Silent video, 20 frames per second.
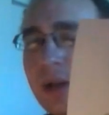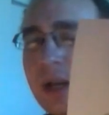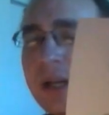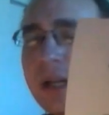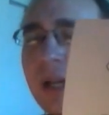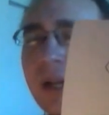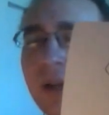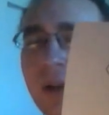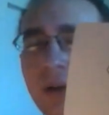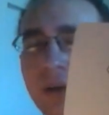And
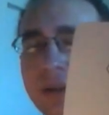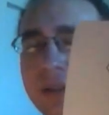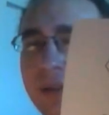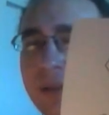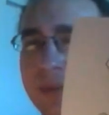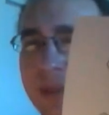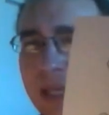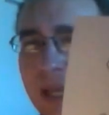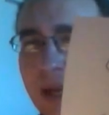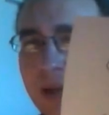I know it
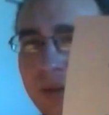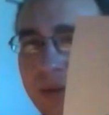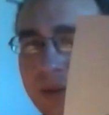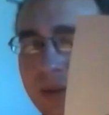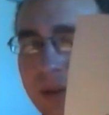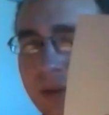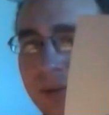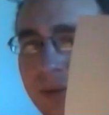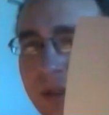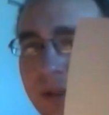seems
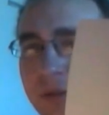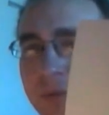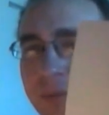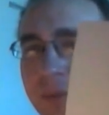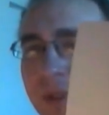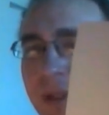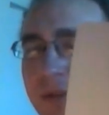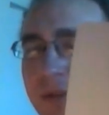counterintuitive because